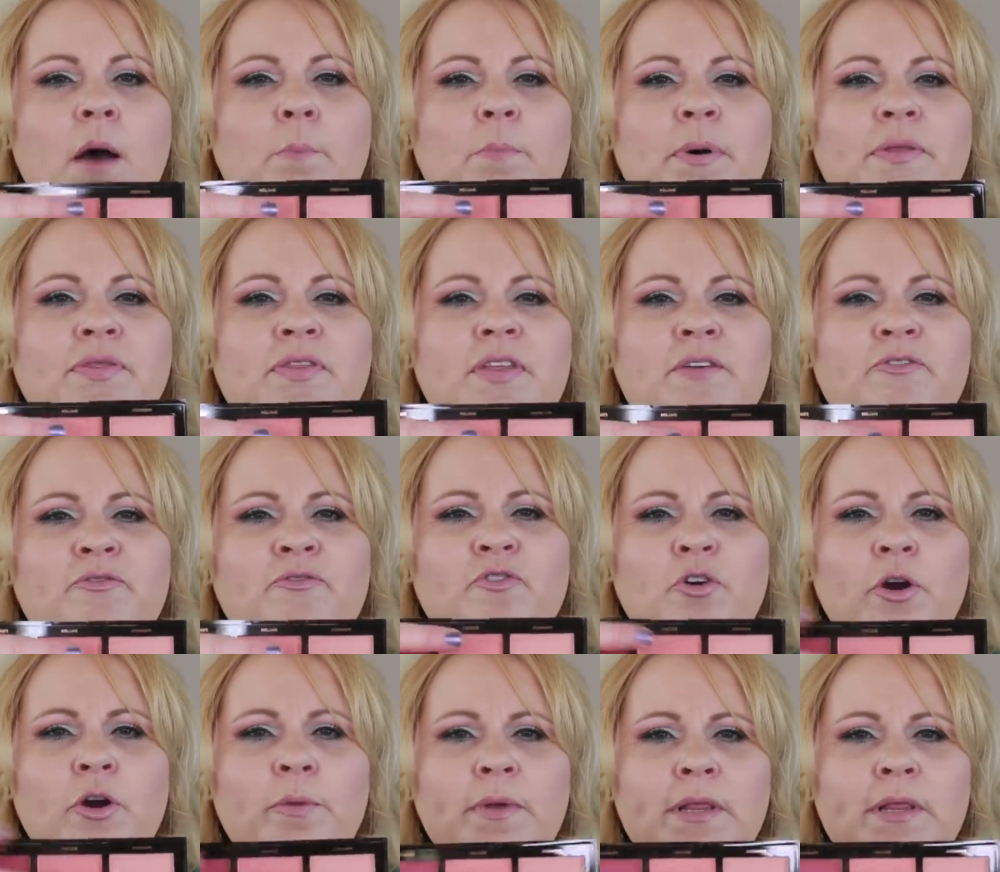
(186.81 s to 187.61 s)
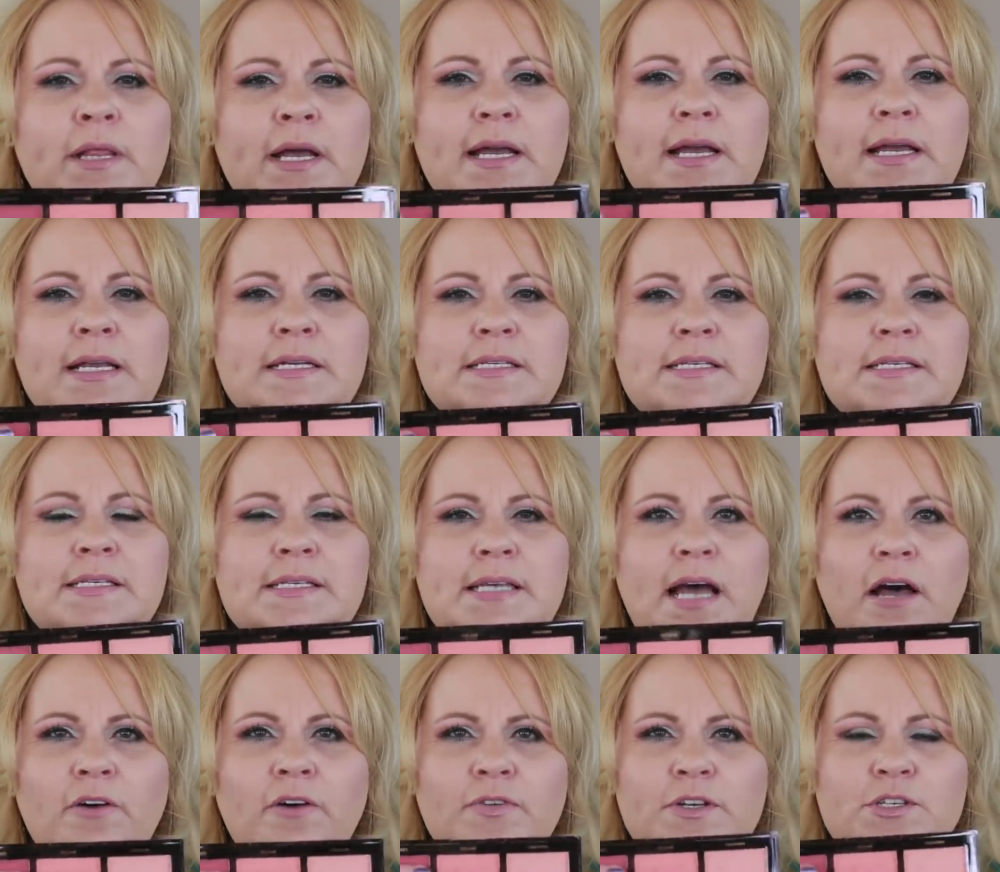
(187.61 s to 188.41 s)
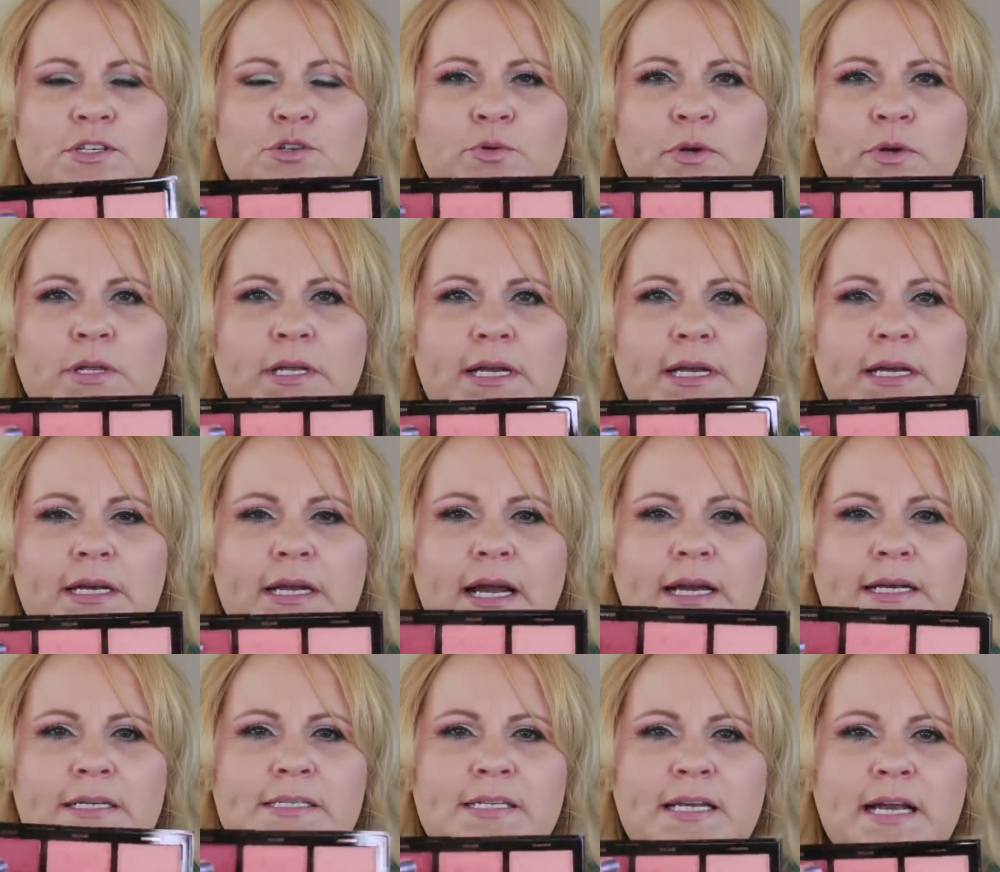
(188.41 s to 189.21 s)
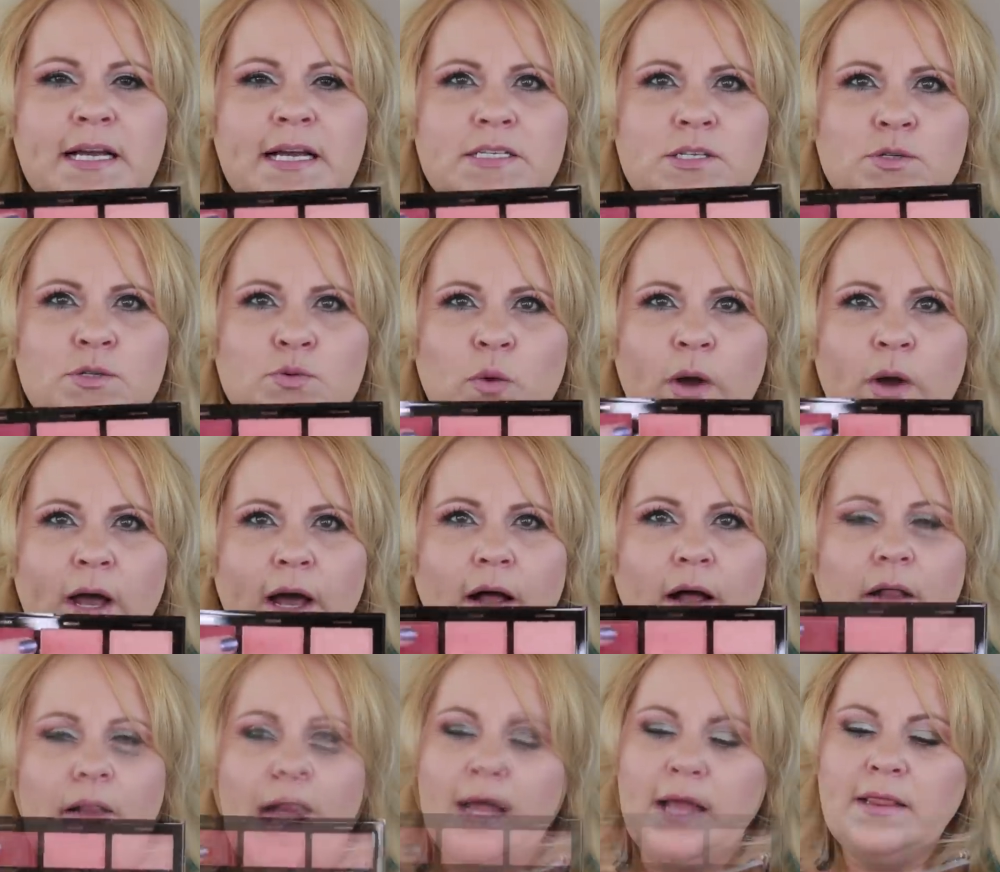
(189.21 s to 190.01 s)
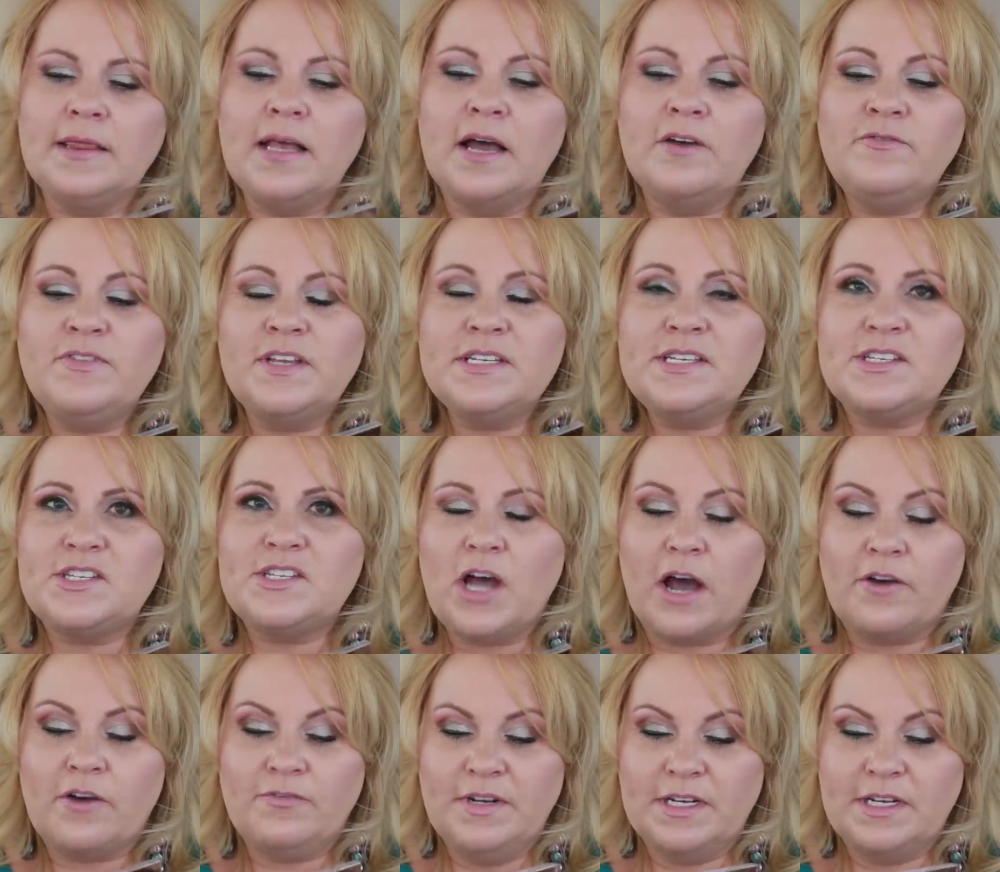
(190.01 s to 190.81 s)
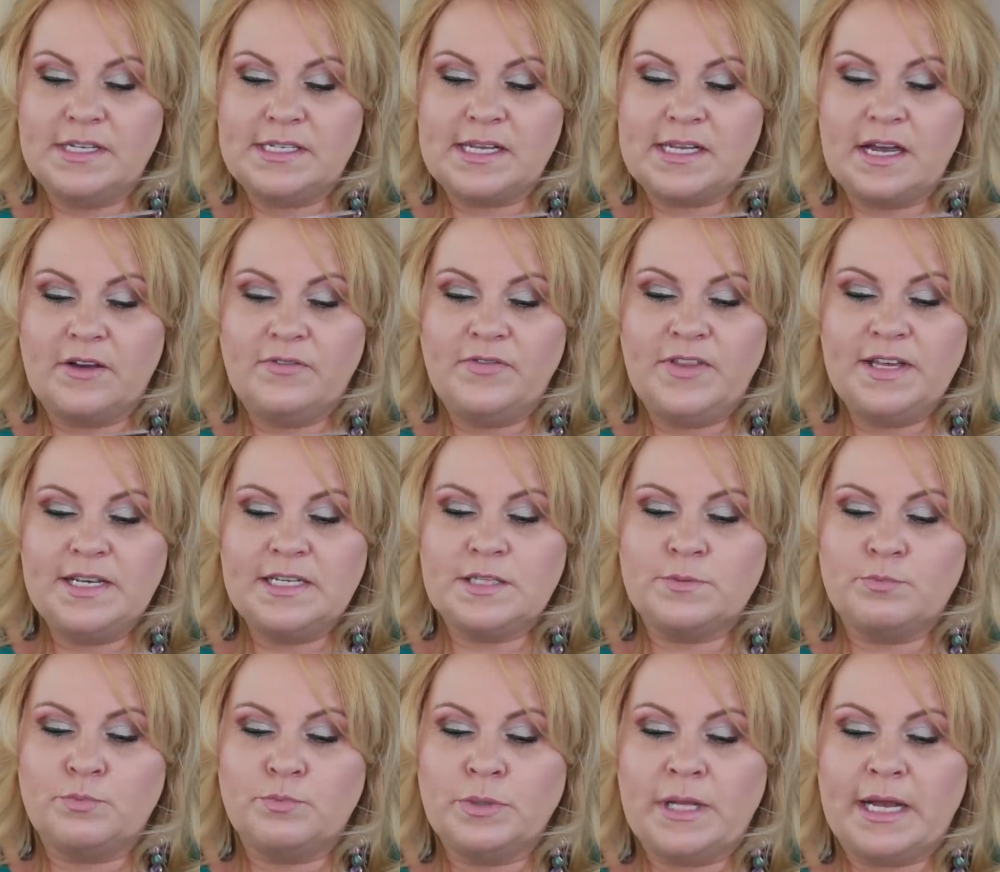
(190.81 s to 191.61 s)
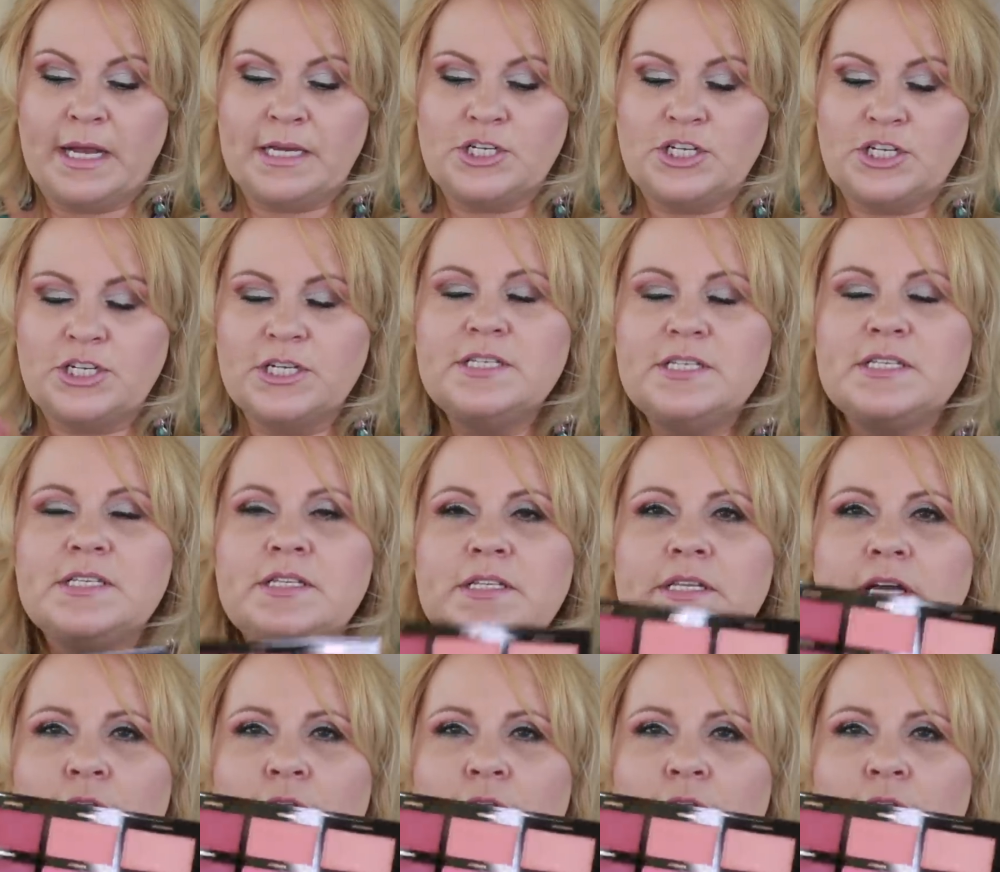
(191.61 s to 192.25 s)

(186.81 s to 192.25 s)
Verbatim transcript: But the formula itself is really nice as well. I, I love the softness of these blushes.